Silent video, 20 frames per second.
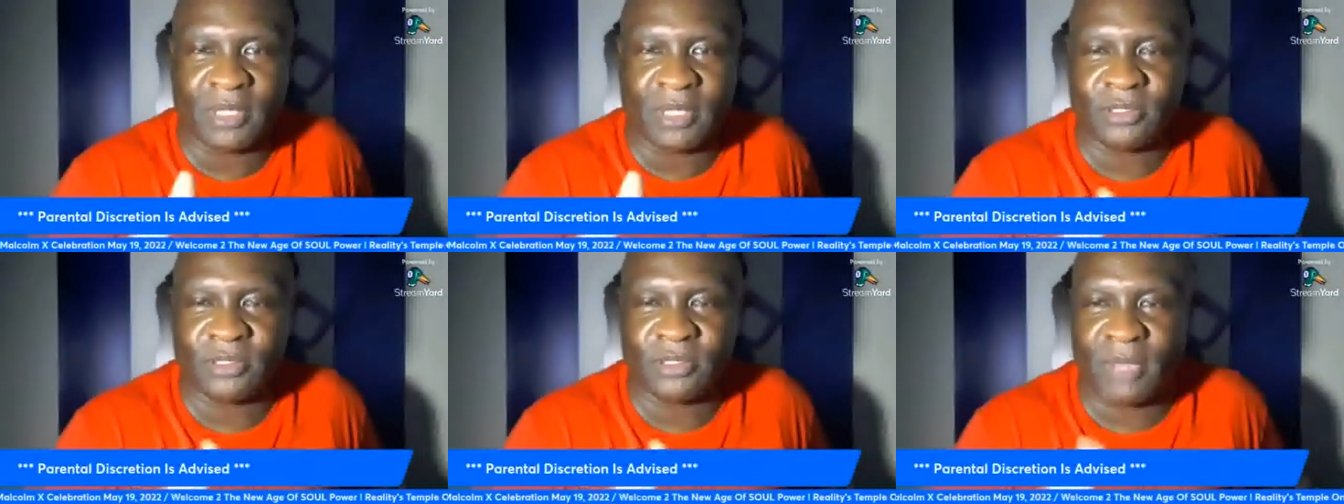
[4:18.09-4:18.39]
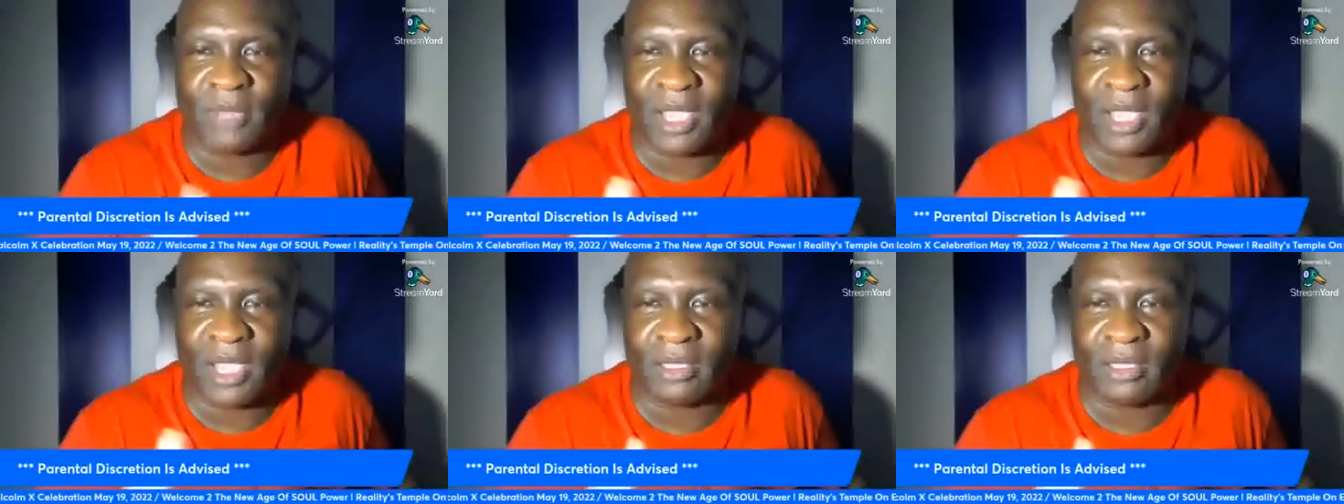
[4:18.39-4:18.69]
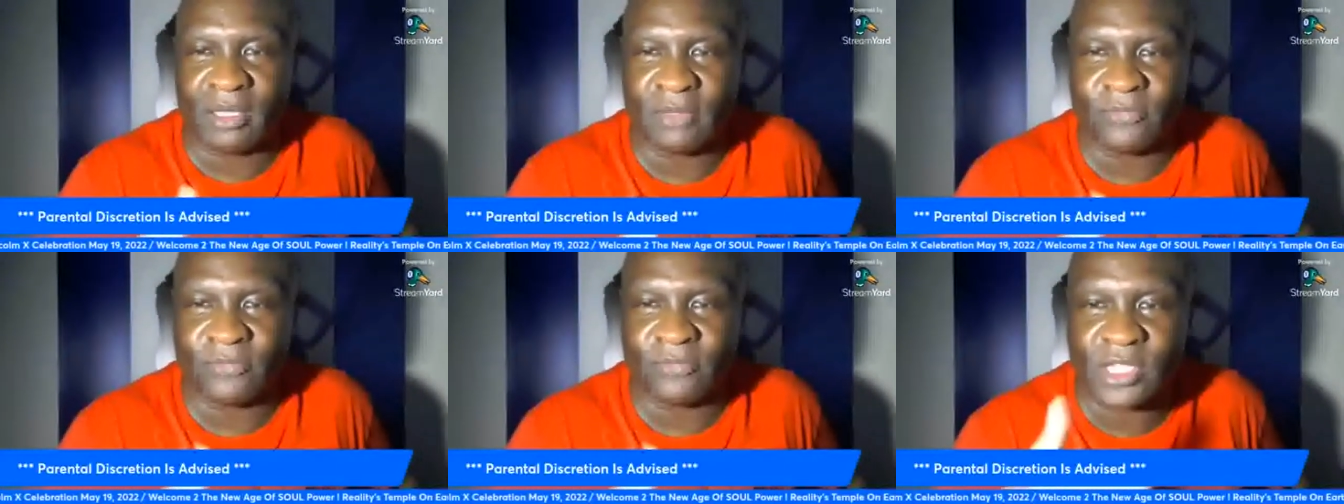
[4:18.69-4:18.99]
and to my
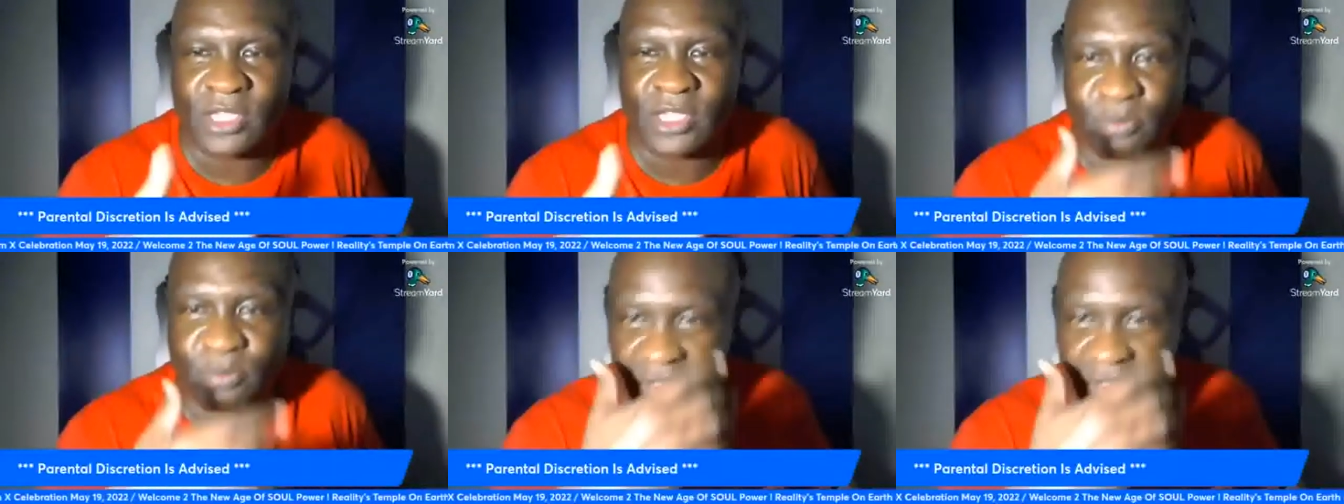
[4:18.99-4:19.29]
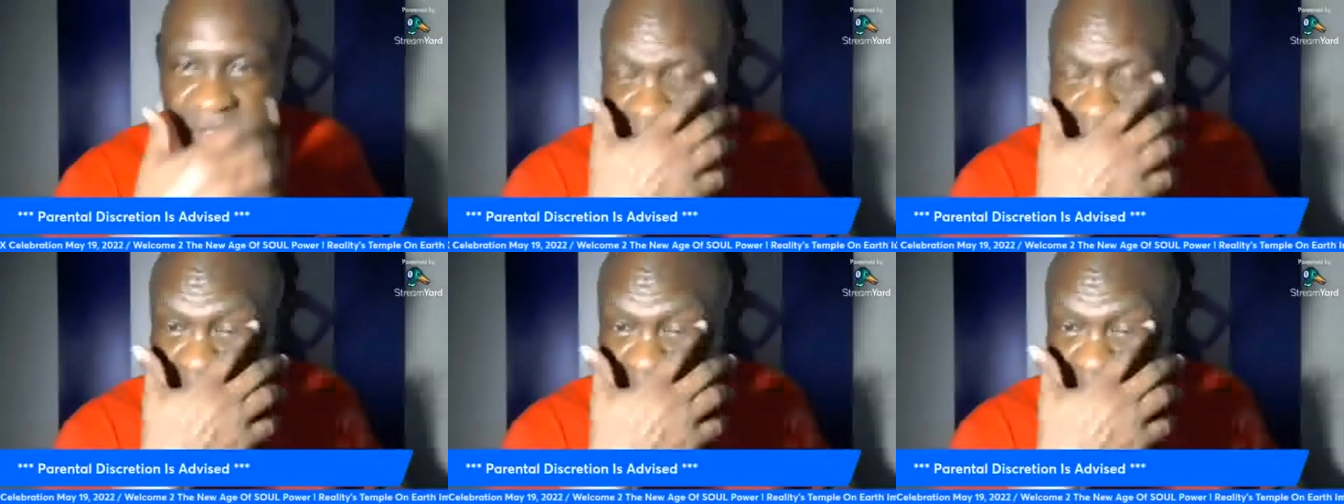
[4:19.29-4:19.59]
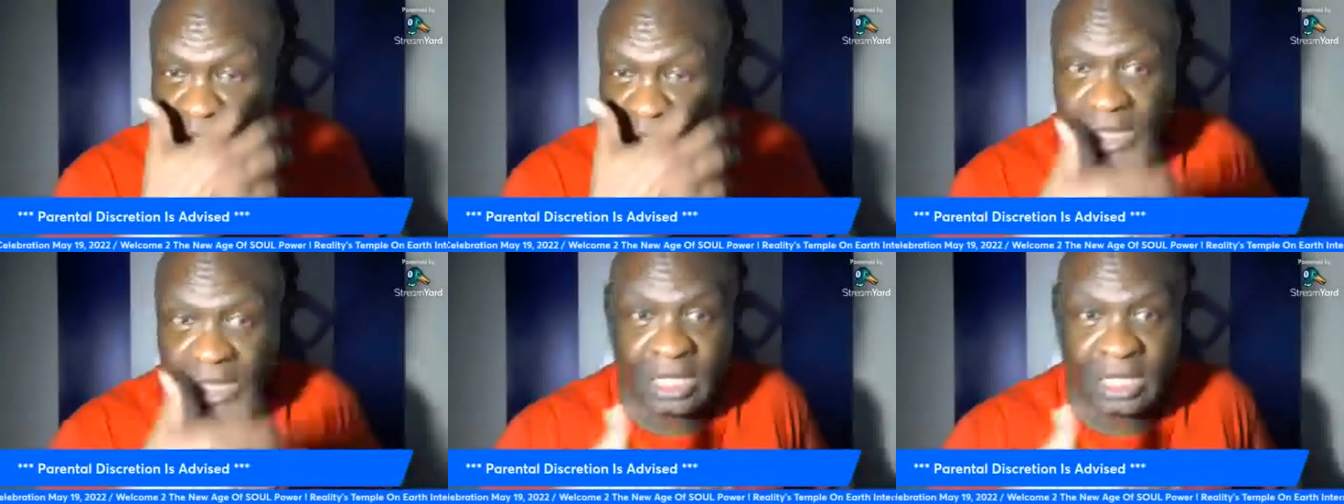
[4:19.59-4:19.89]
uh, Facebook
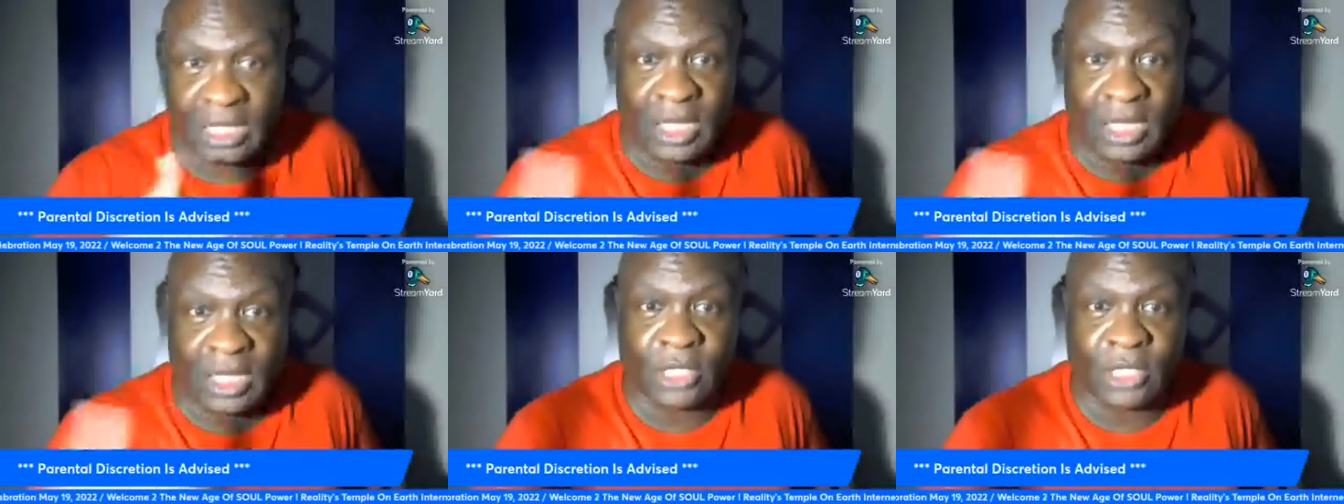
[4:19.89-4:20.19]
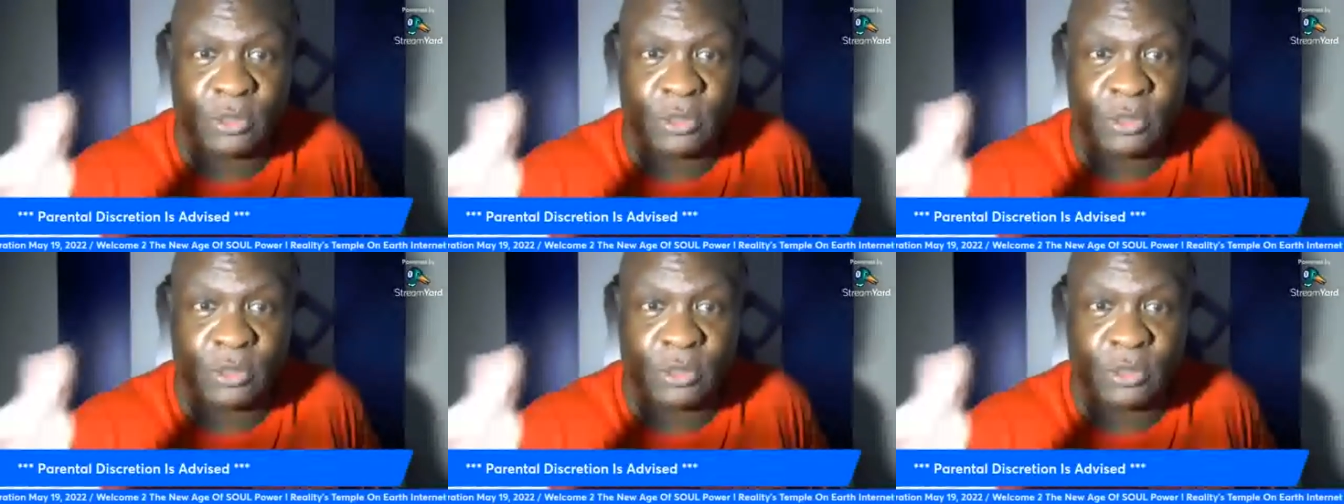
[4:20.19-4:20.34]
and